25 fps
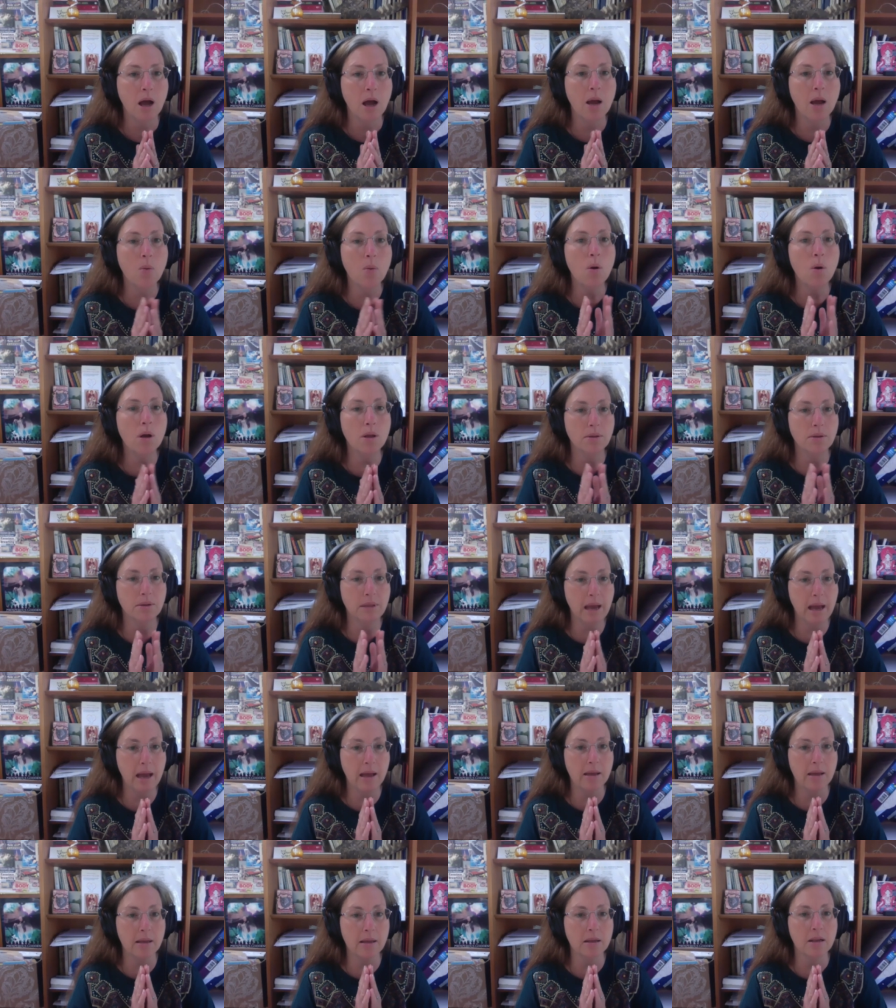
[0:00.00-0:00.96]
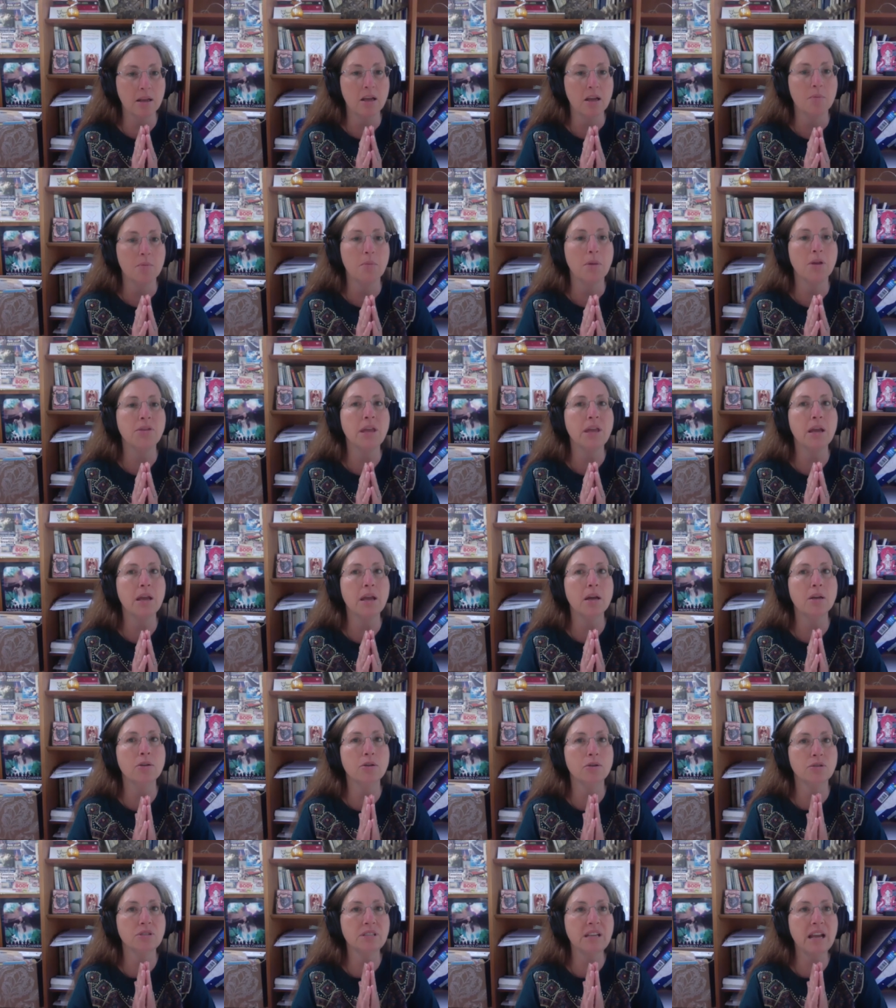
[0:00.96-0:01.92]
I want that." But they
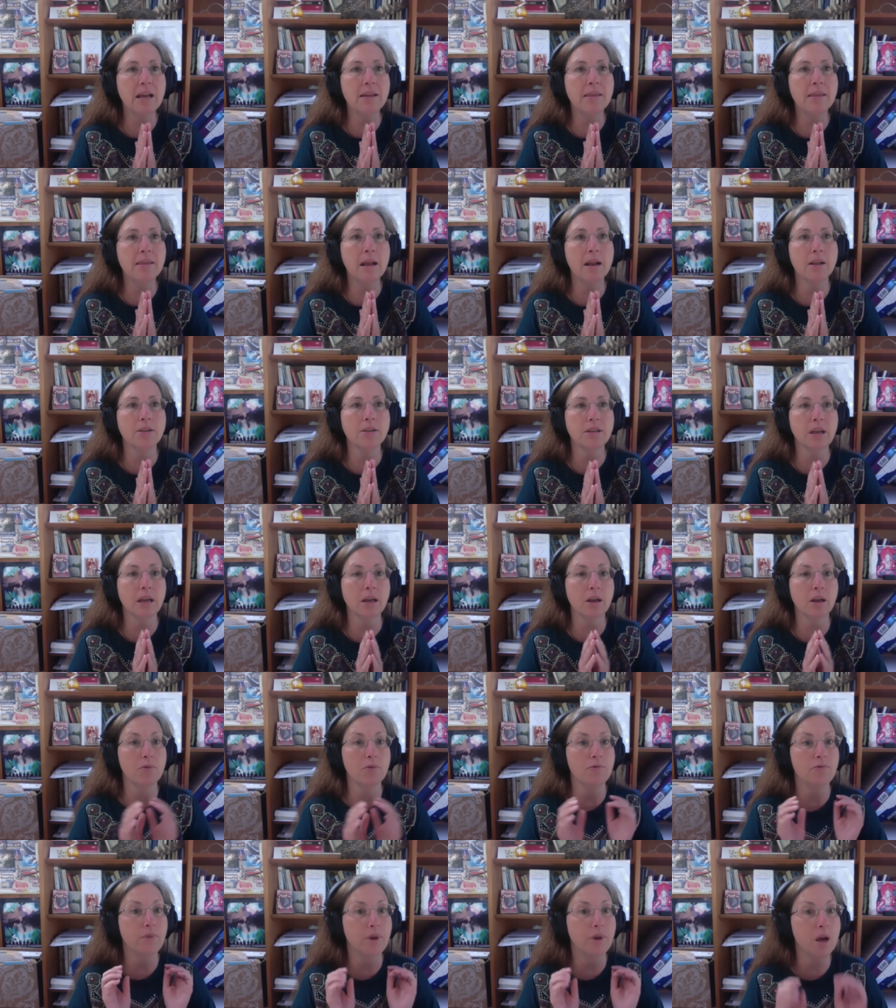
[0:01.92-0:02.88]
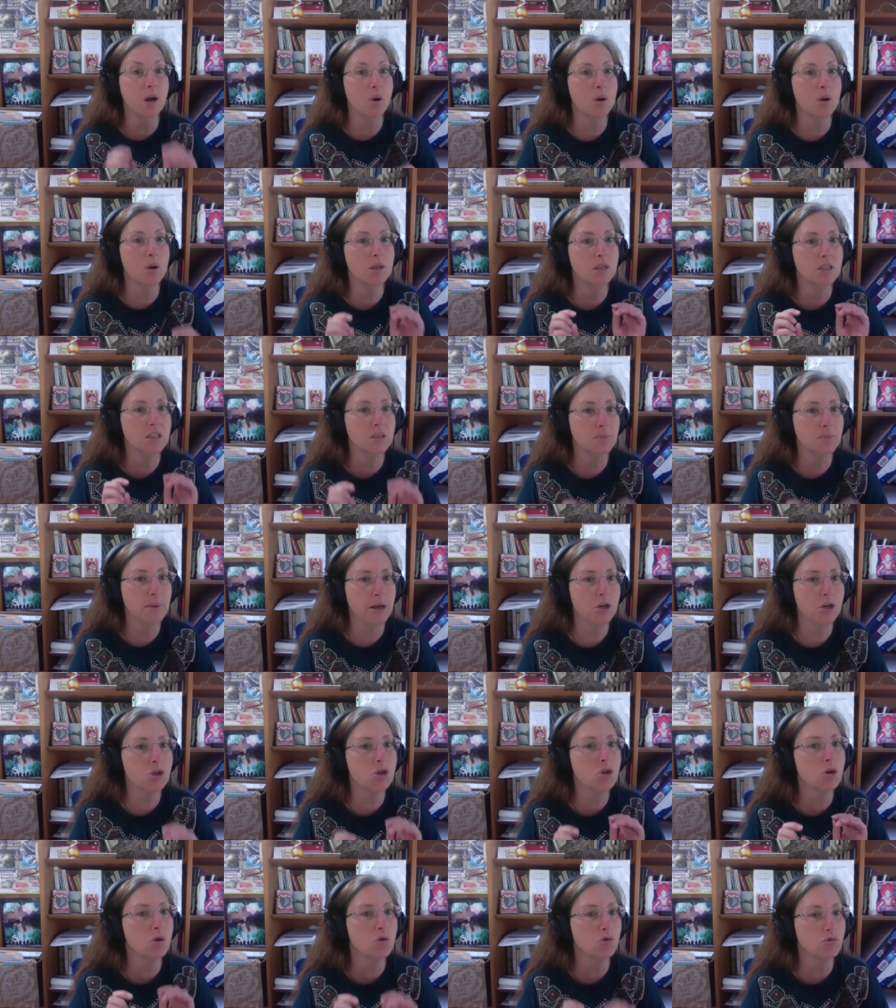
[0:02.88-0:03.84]
understand that it's like a very
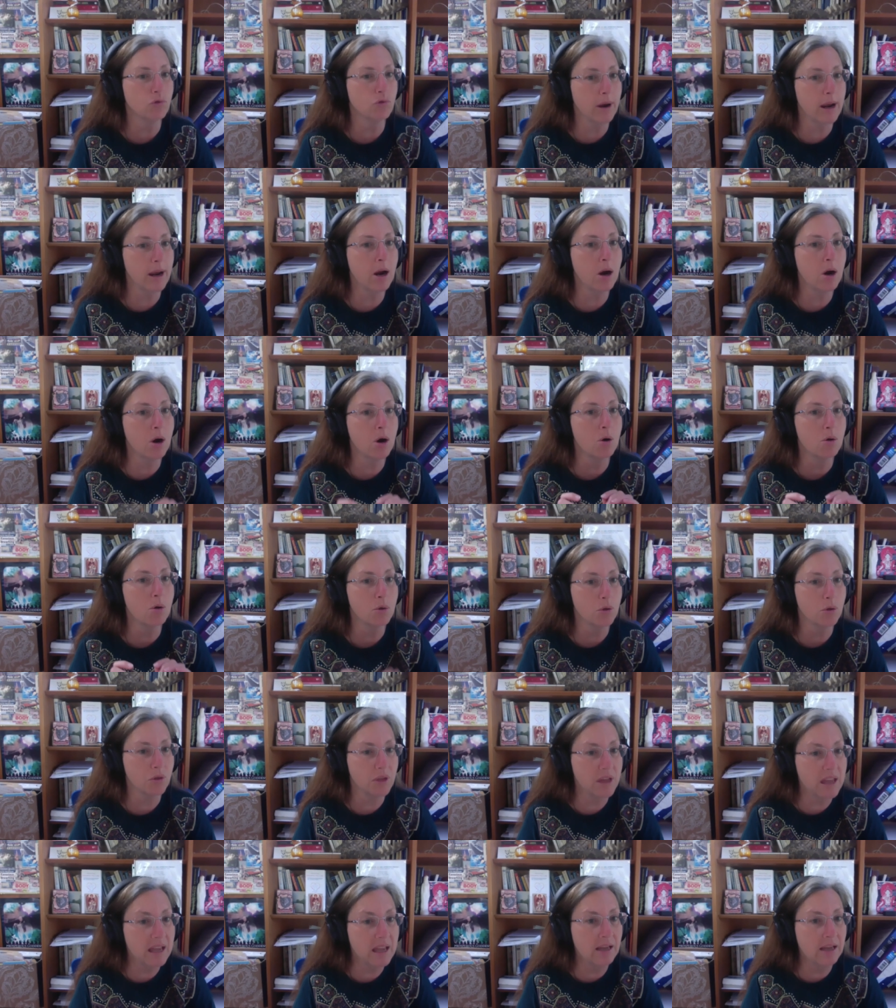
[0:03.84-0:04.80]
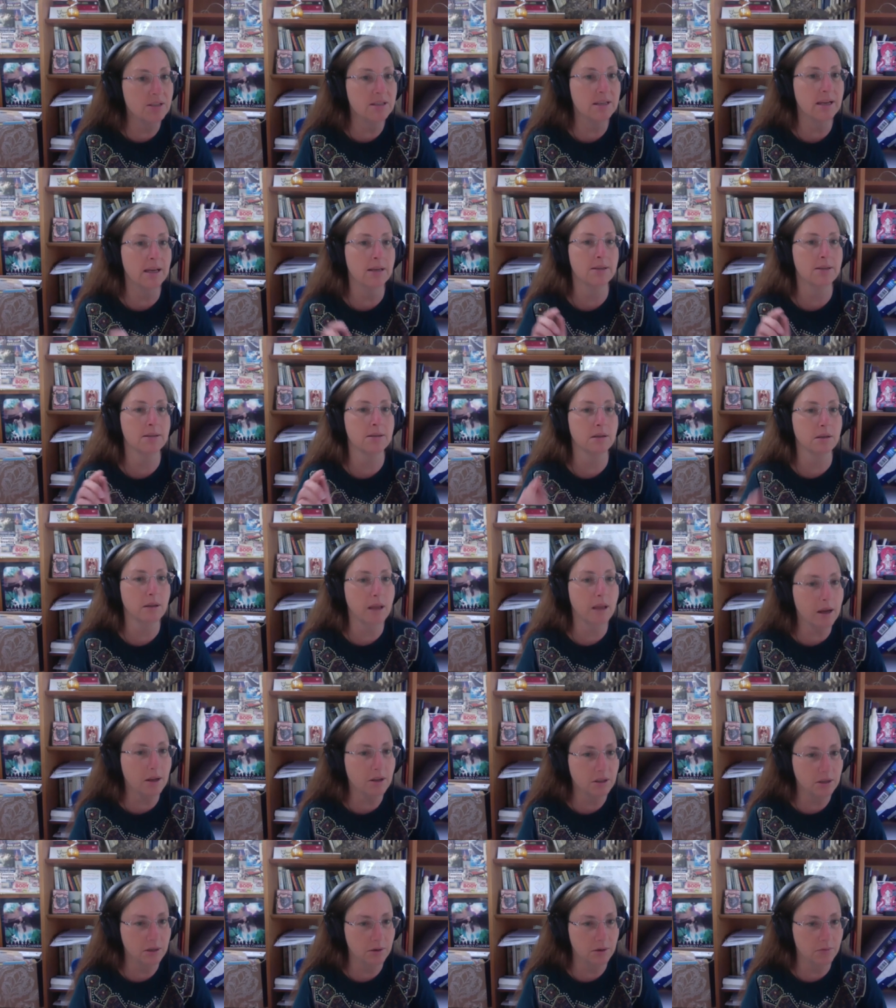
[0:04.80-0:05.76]
special, rare thing to get
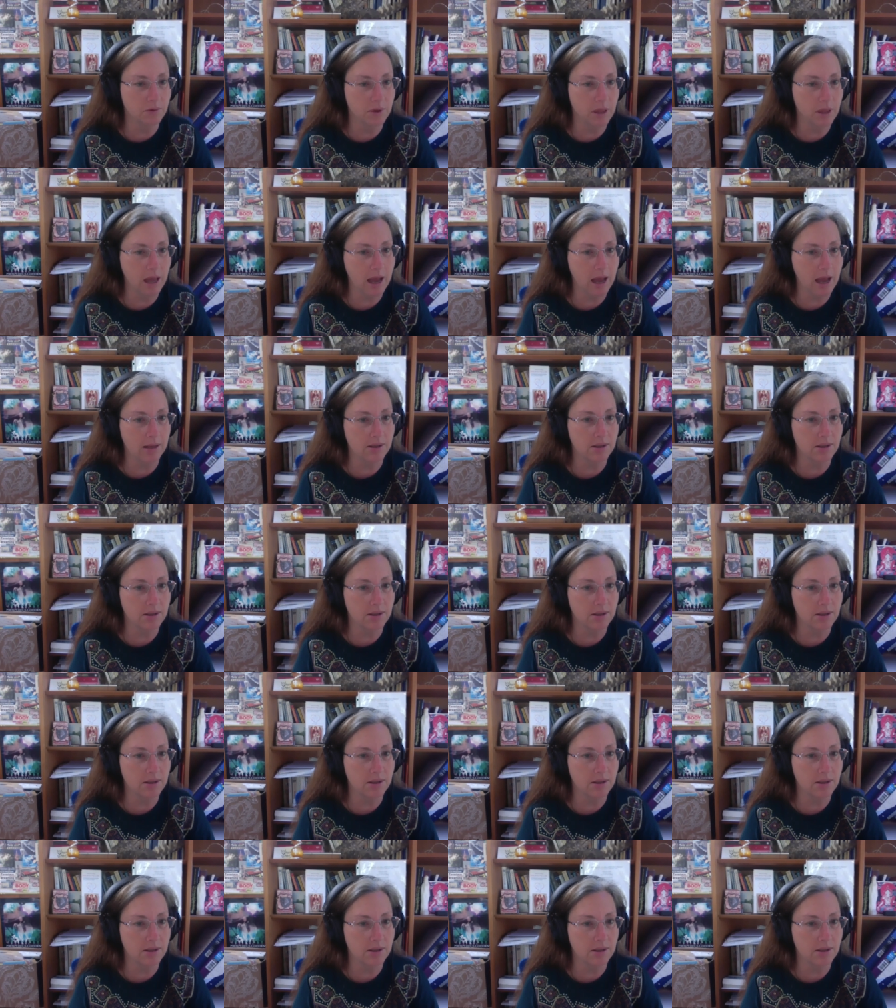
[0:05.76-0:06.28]
selected for that.